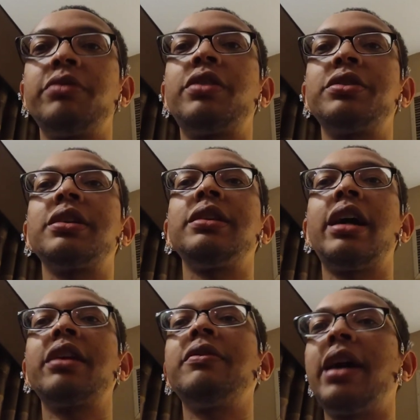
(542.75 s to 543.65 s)
If there's a
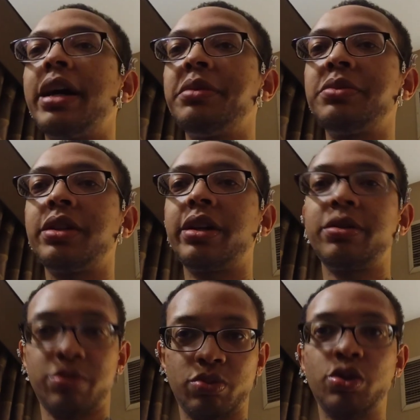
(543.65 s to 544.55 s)
lot of items
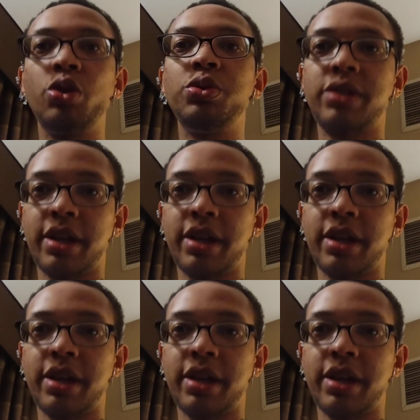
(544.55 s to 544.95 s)
there, 2